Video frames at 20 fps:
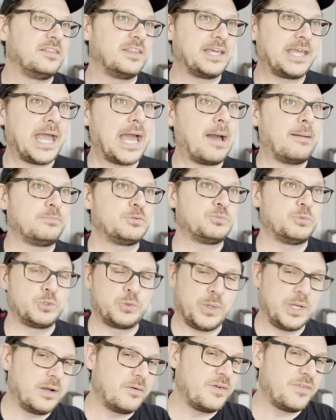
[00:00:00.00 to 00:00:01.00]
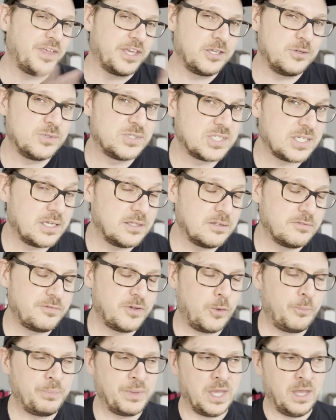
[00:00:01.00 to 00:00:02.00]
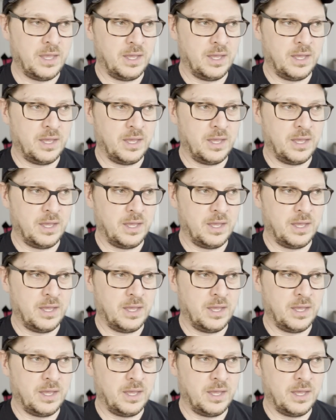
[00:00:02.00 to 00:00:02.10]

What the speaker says: the gaps between everything you see in the film.